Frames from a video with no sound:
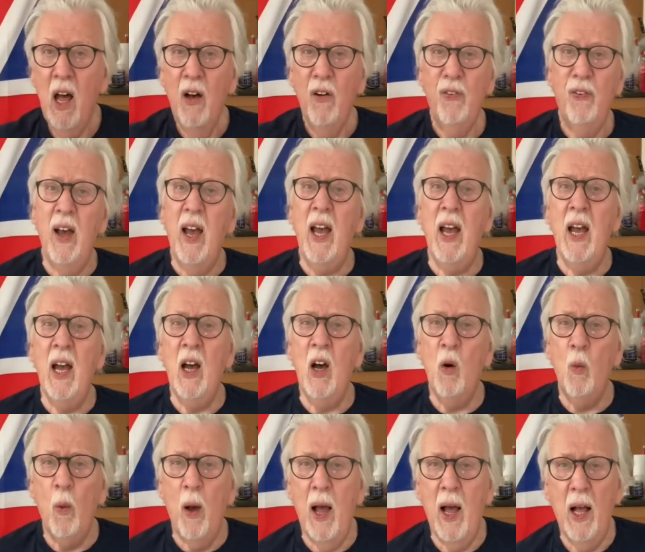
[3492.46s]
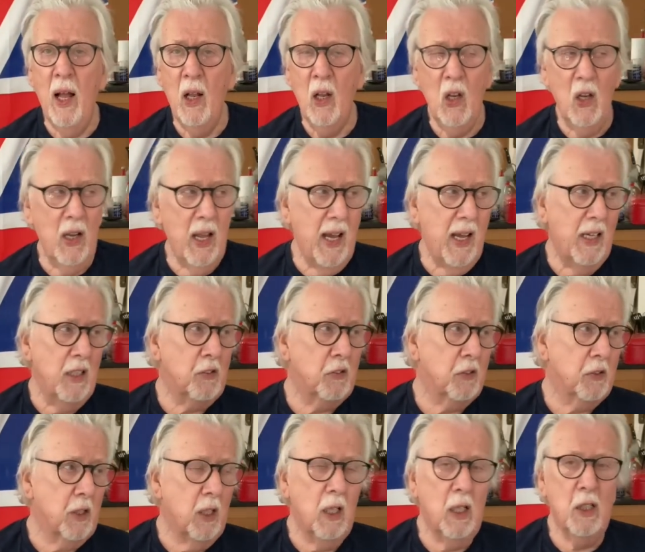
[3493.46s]
Farewell,
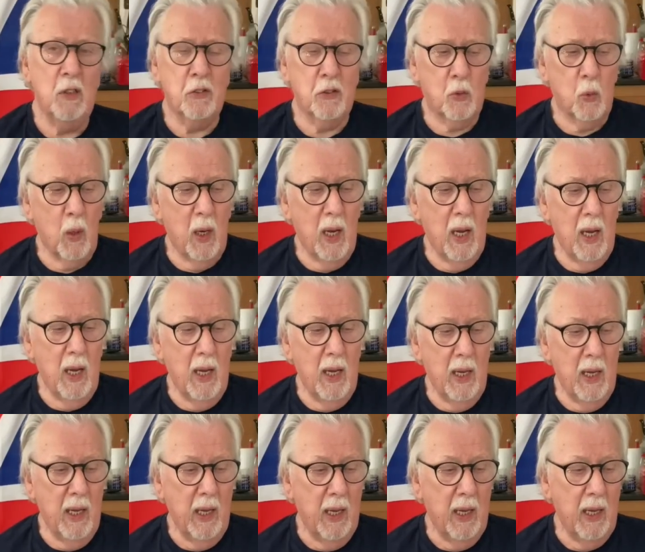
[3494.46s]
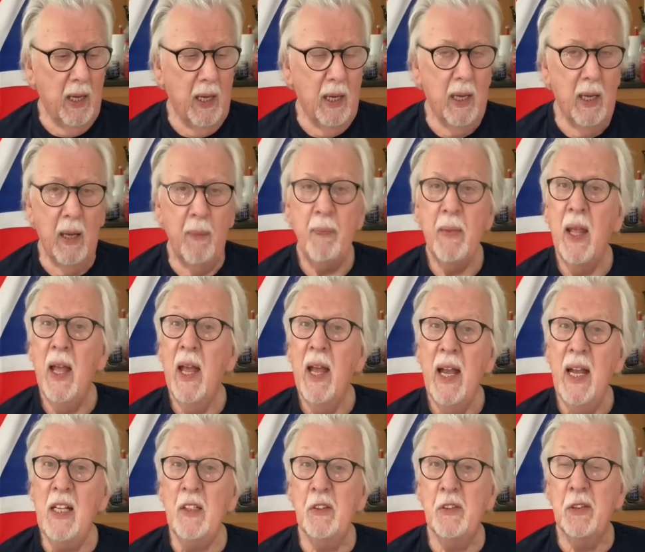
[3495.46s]
Leicester Square.
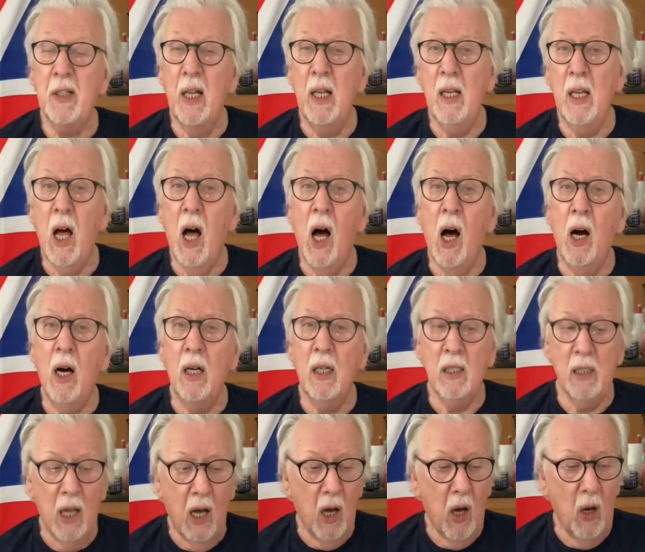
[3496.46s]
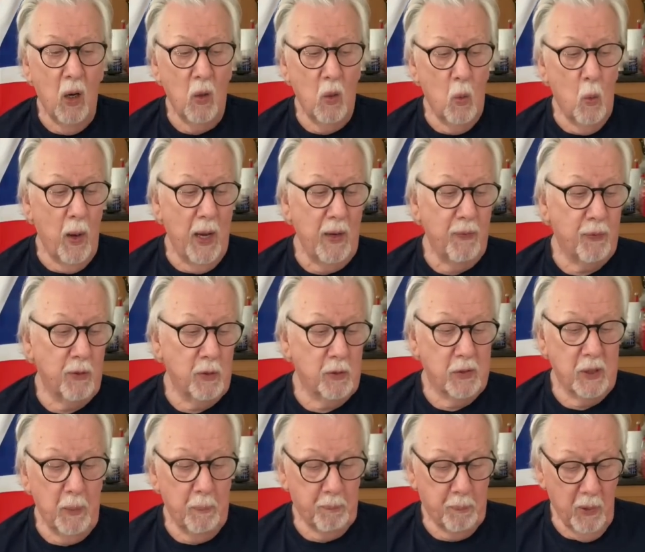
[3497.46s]
It's a long, long way to
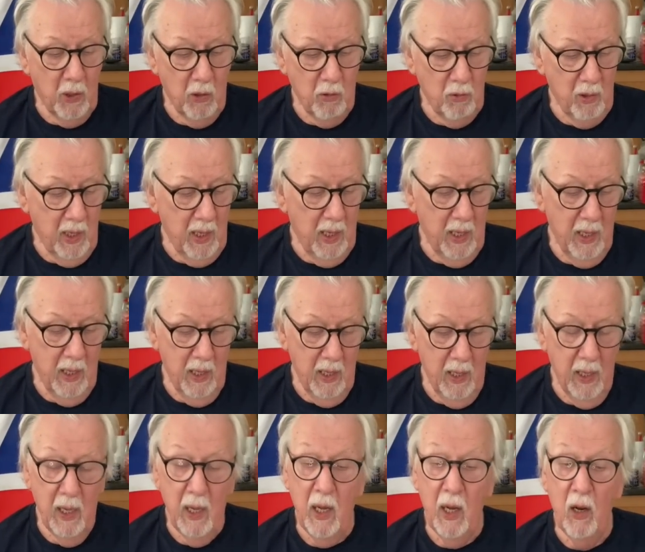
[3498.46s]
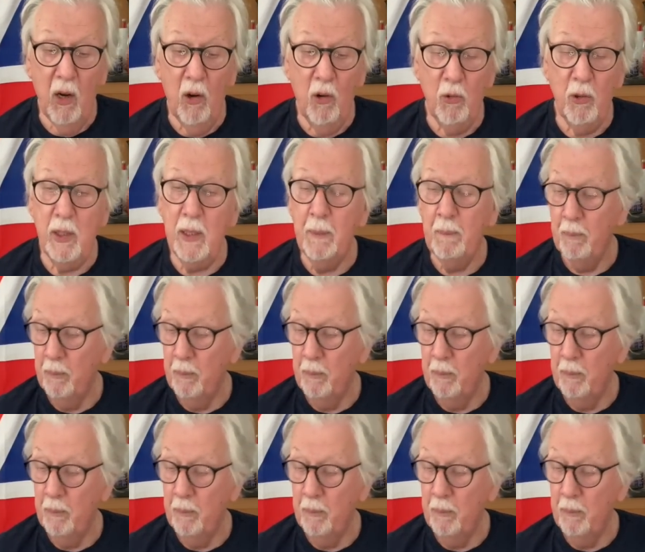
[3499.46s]
Tipperary.